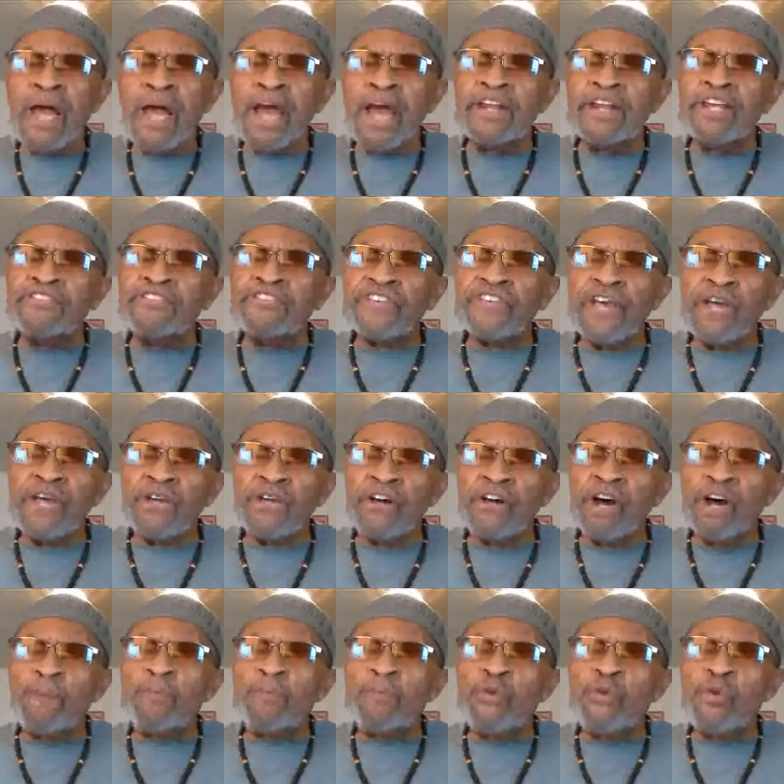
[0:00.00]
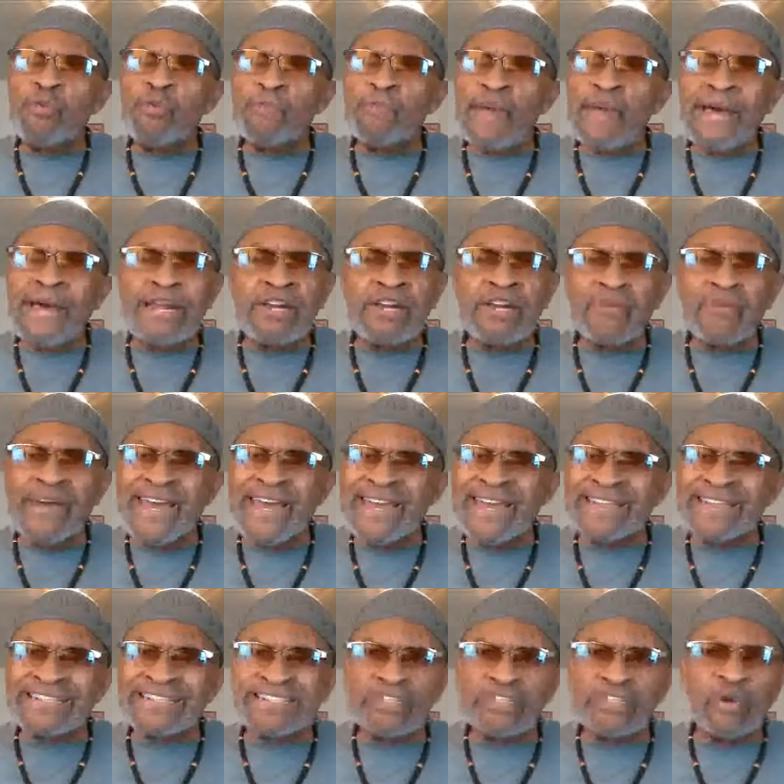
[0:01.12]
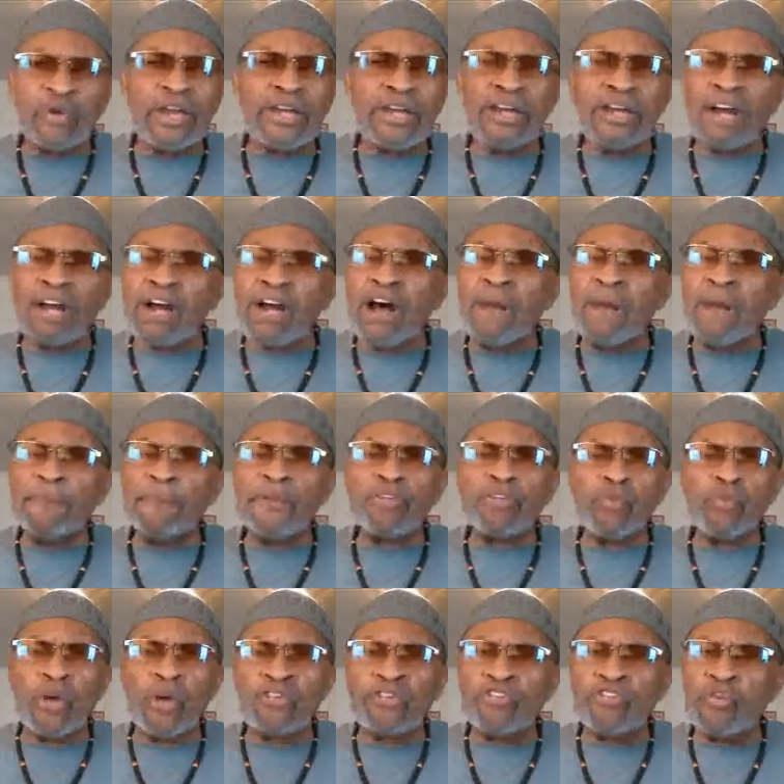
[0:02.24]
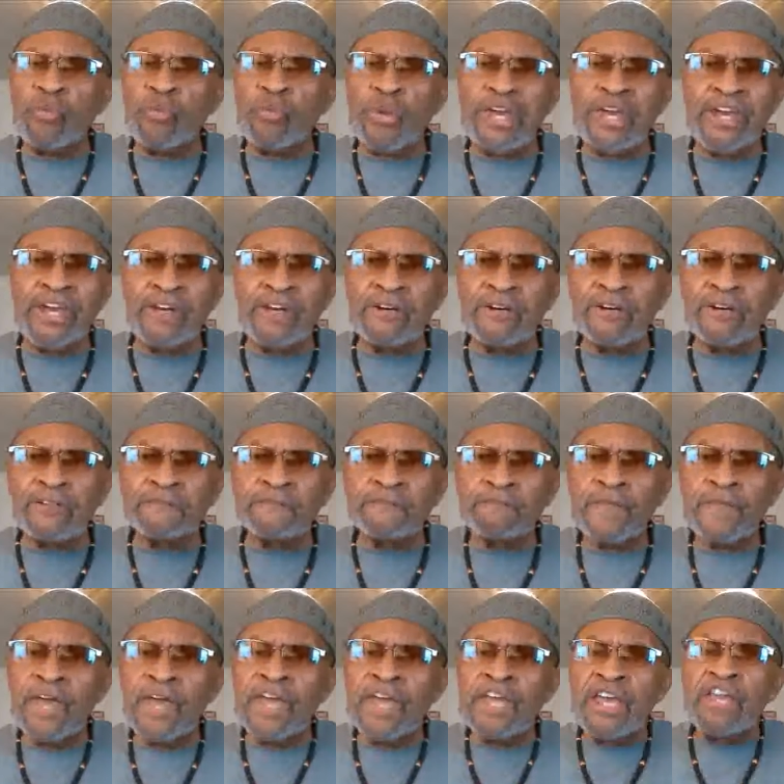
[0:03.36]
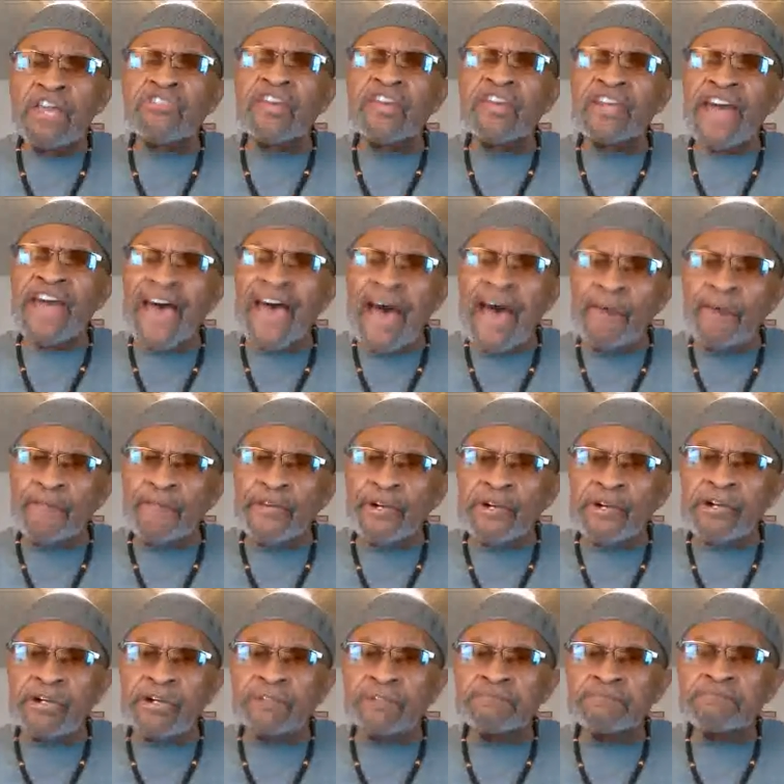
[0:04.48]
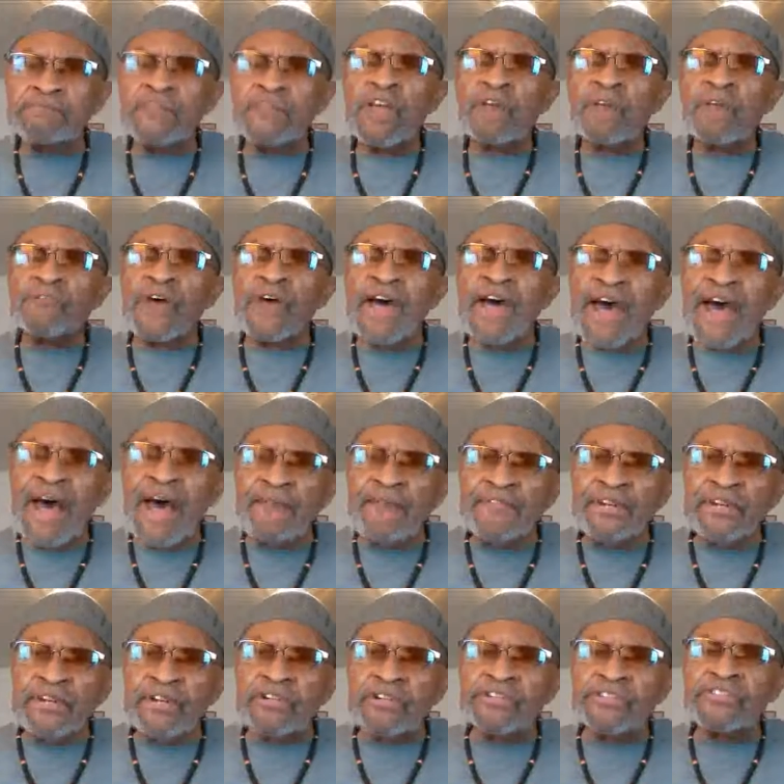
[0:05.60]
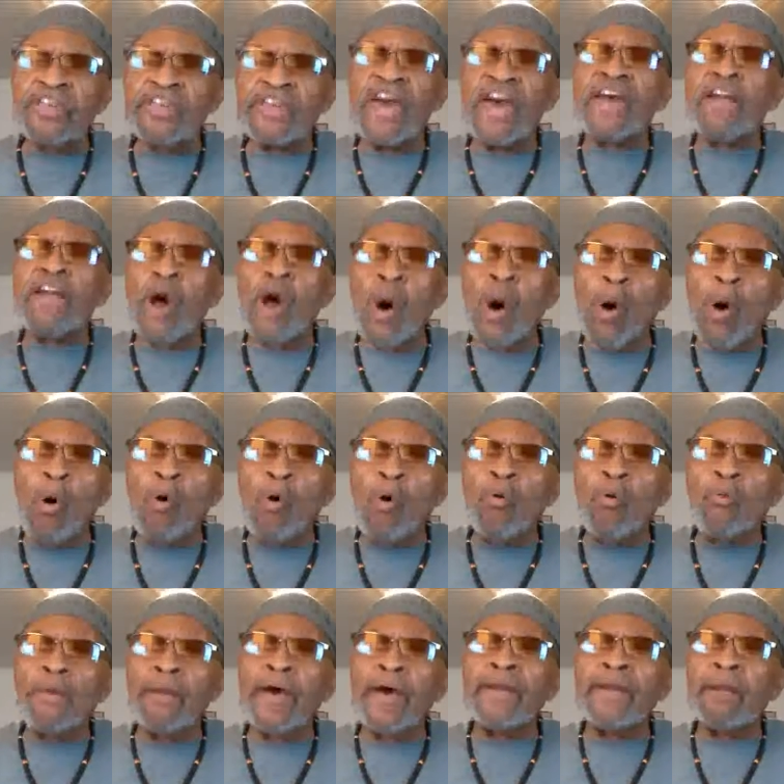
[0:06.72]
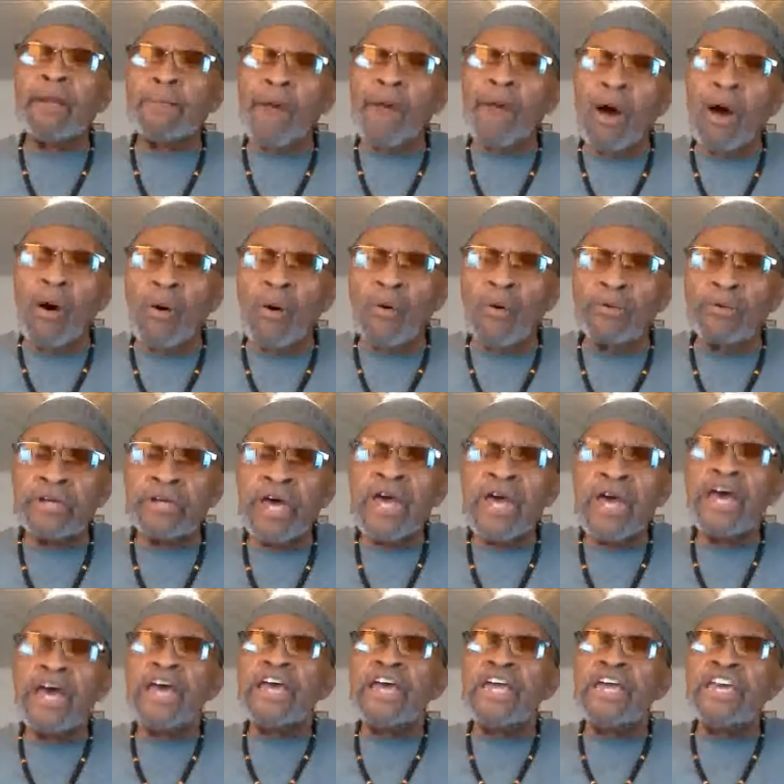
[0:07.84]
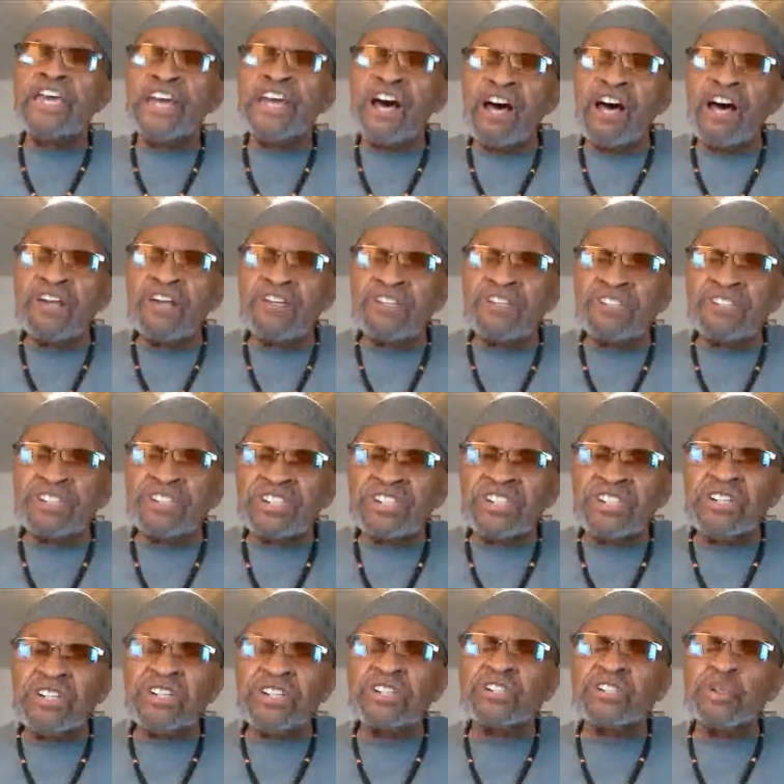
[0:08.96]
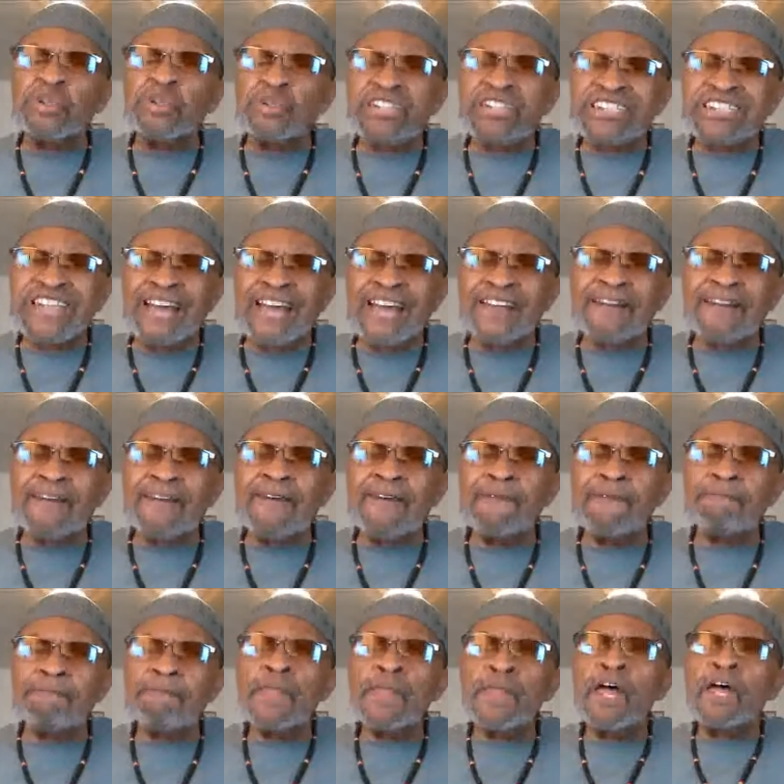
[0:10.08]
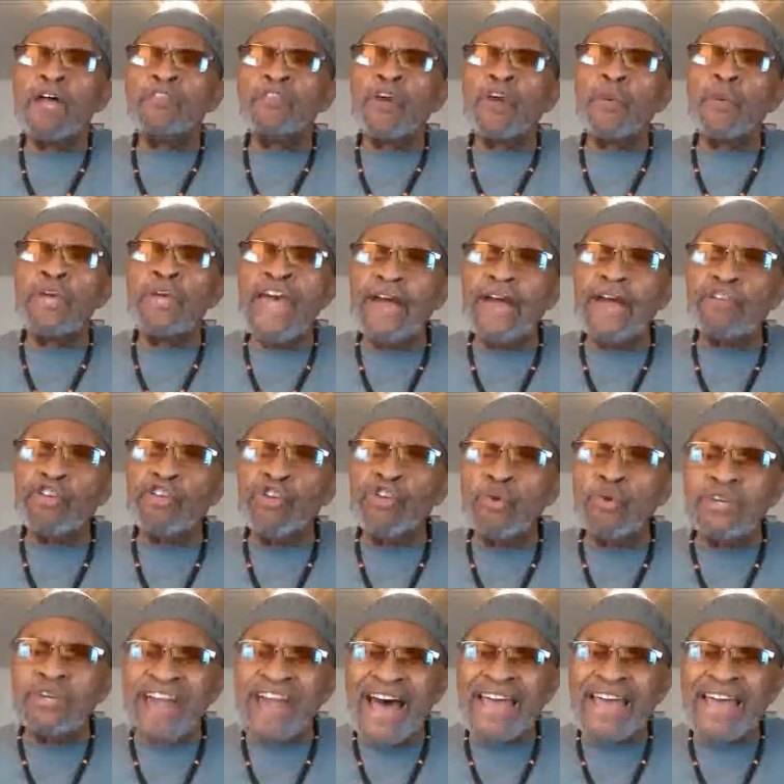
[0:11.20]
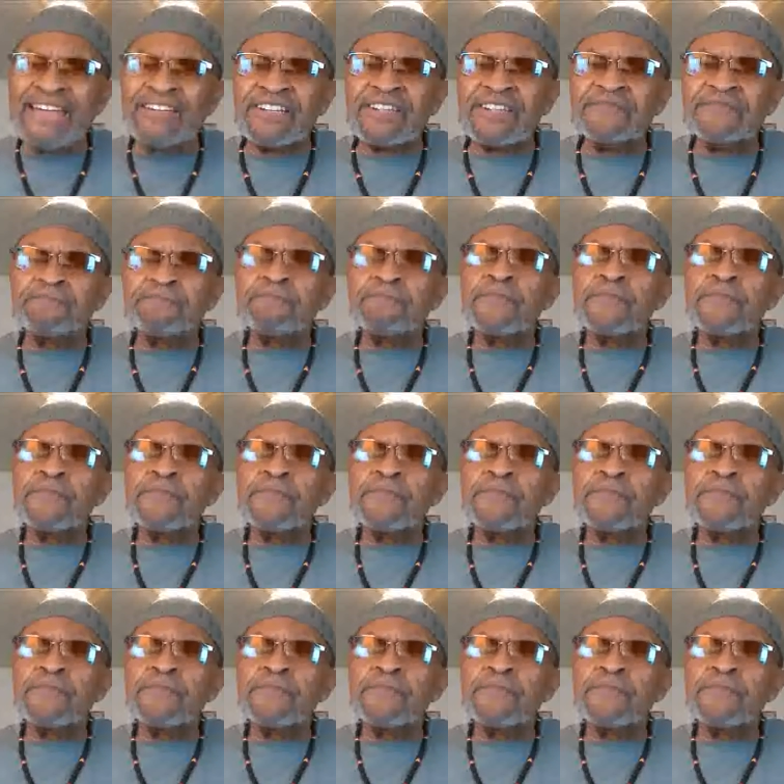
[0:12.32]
And he said, up you mighty race, you can accomplish what you will. He said, Africa, for Africans at home and abroad. He understood succinctly that we had to unite